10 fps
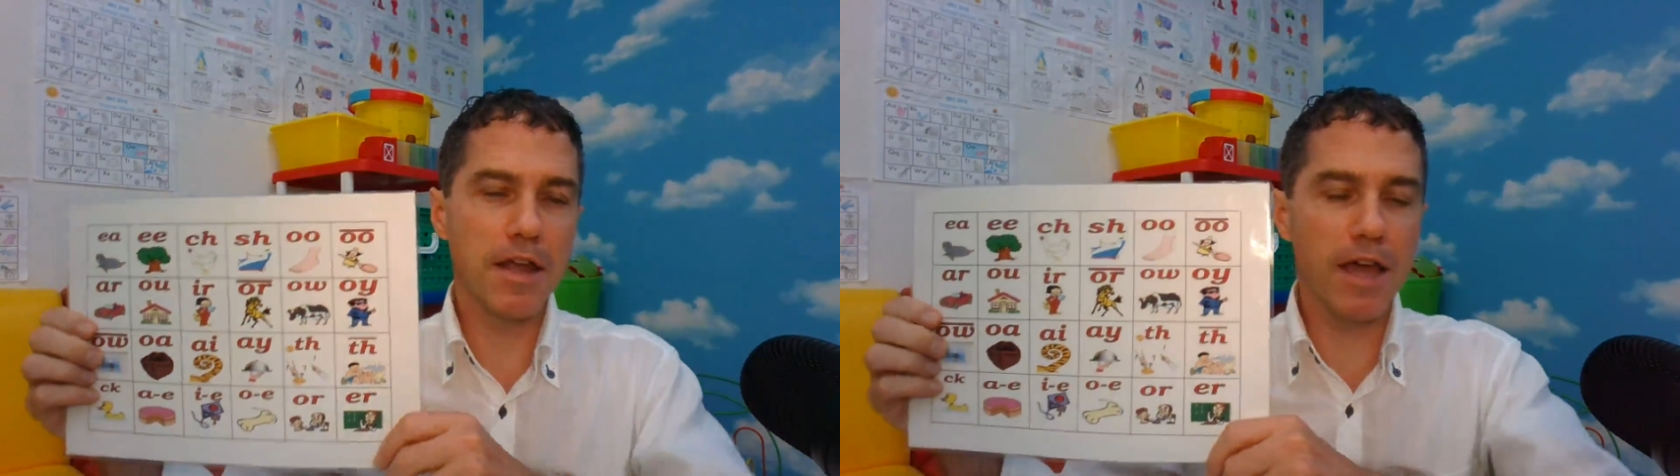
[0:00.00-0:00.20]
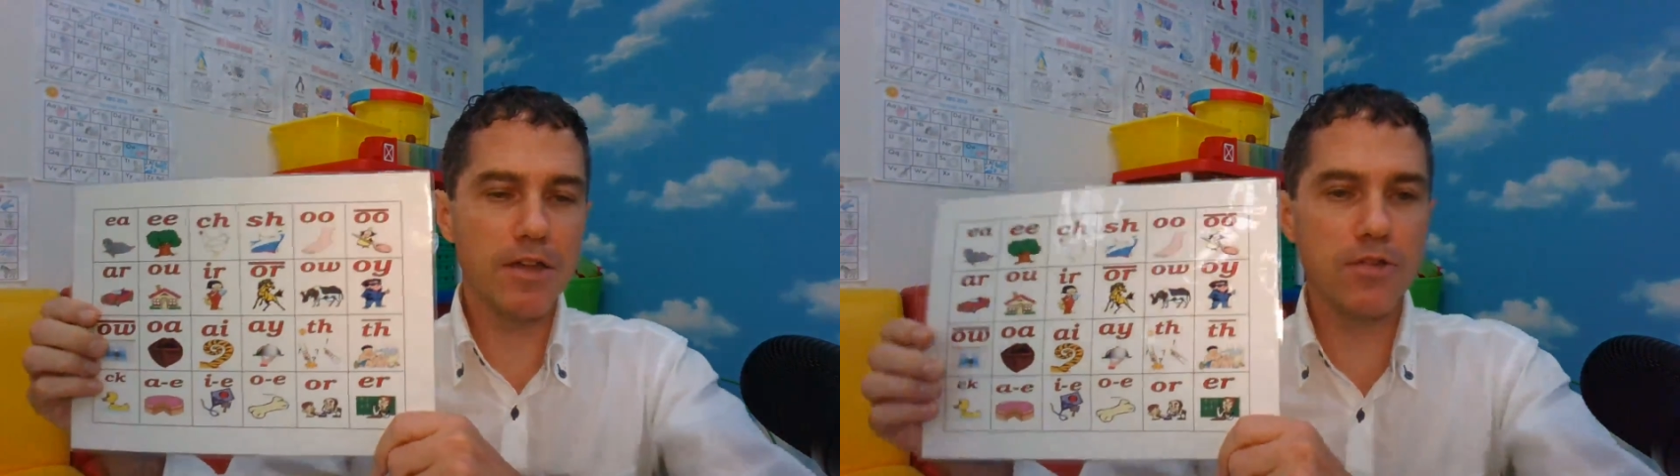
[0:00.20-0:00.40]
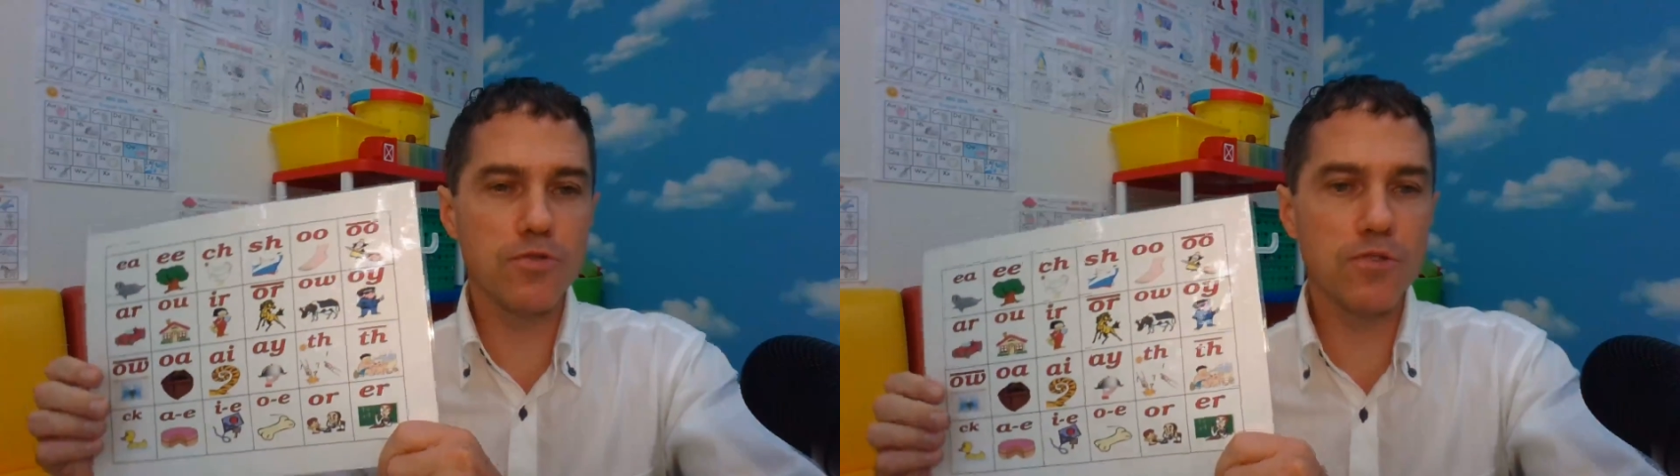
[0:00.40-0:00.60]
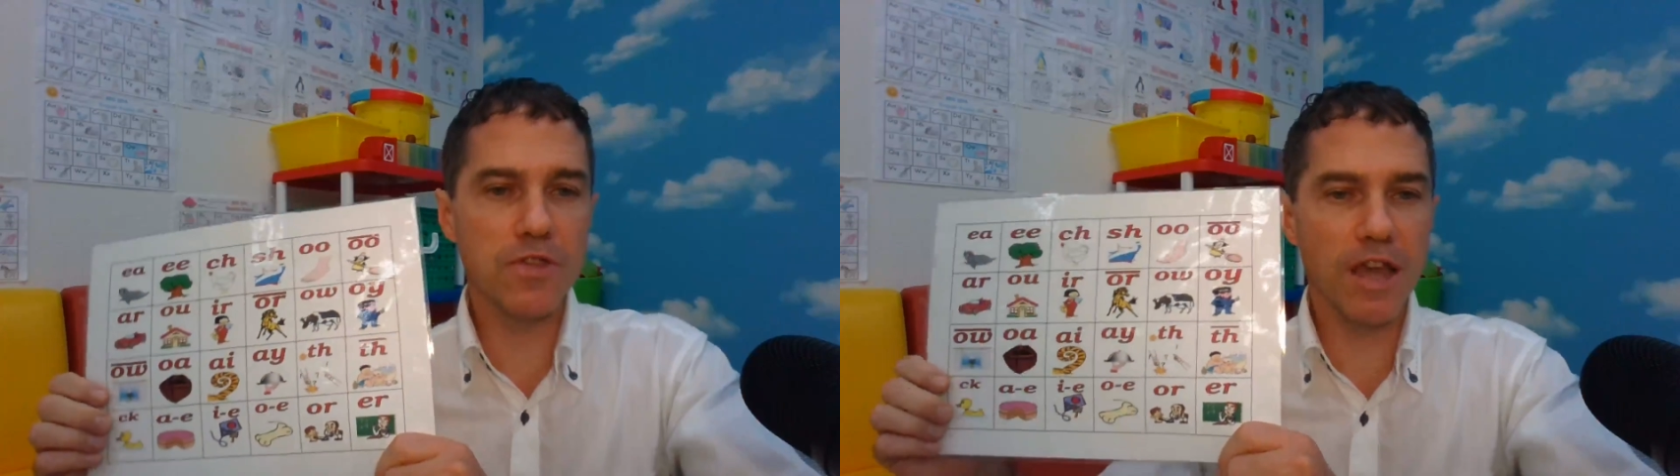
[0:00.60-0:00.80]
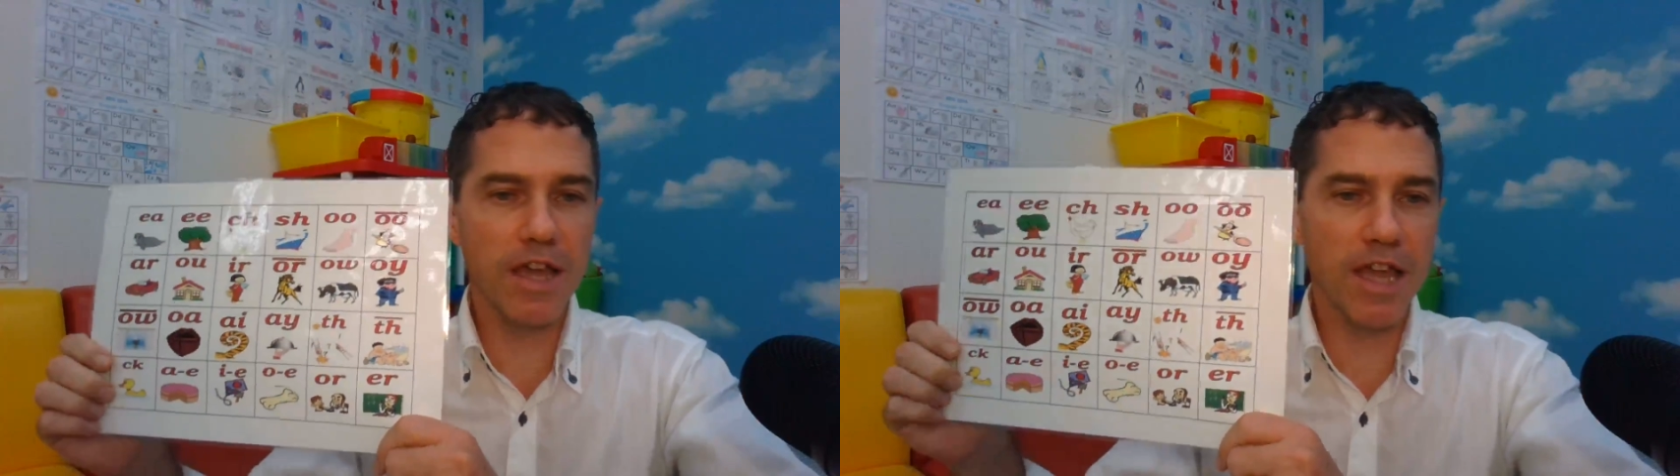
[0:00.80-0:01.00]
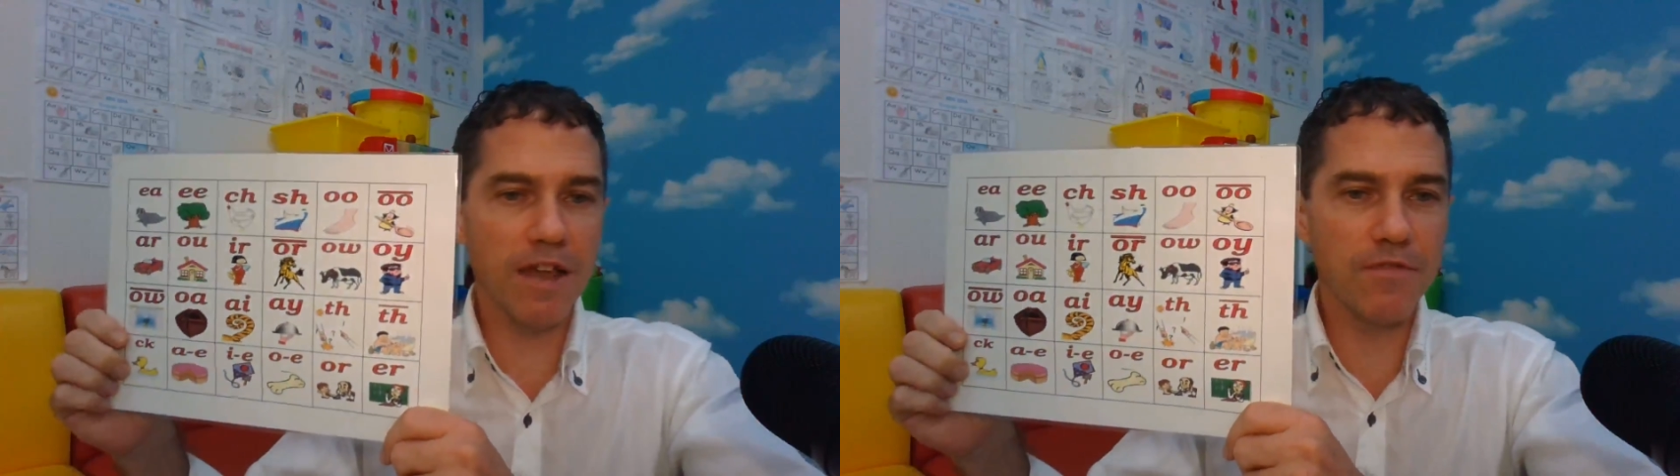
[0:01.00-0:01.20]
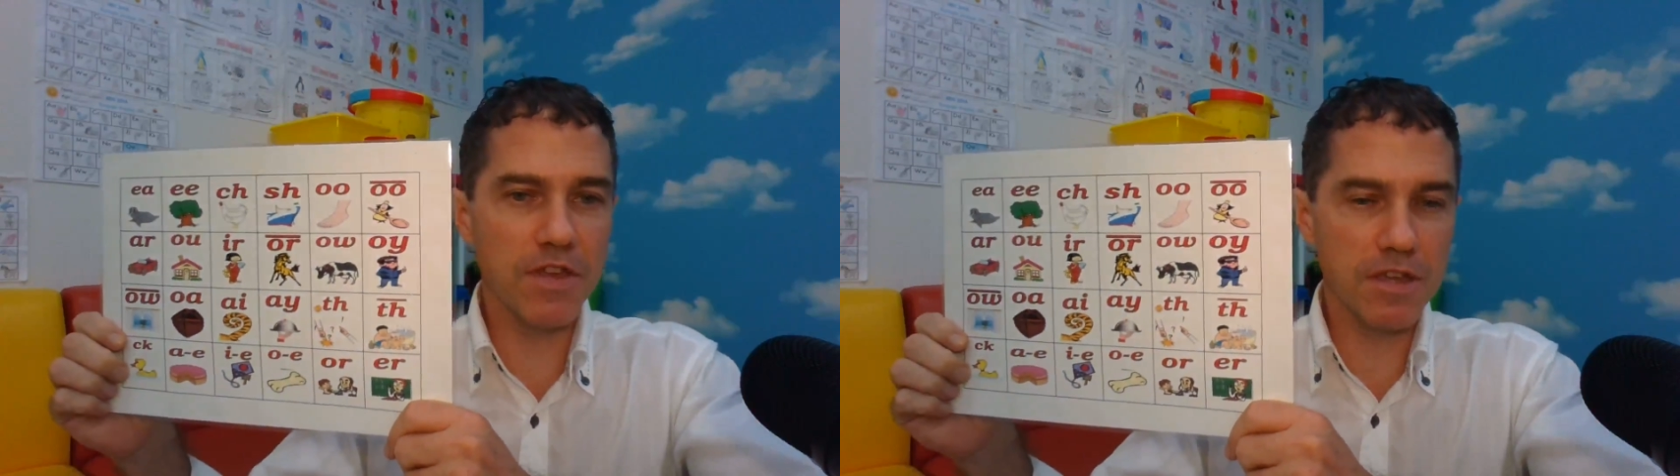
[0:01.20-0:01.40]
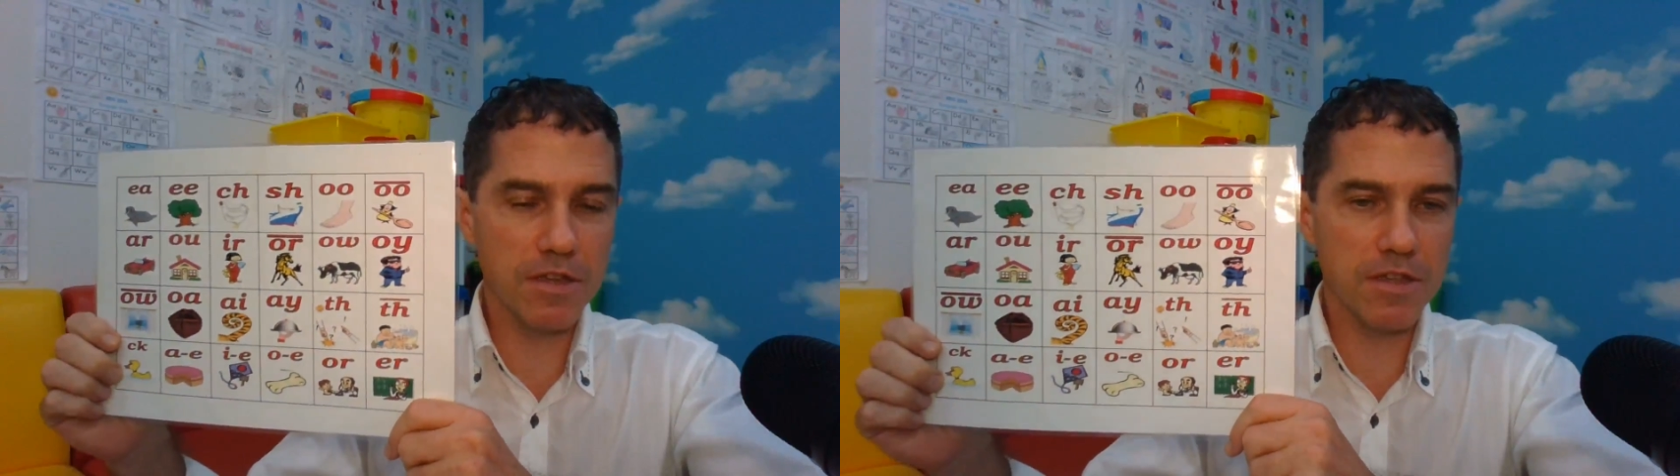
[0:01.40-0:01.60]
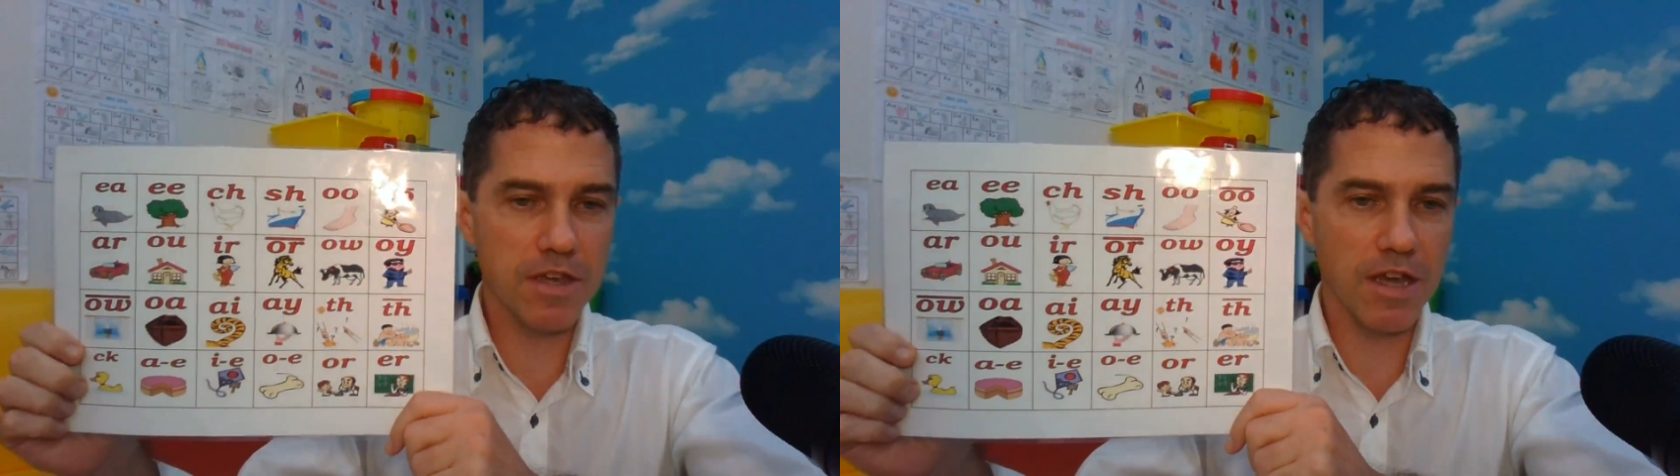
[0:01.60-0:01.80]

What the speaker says: I have these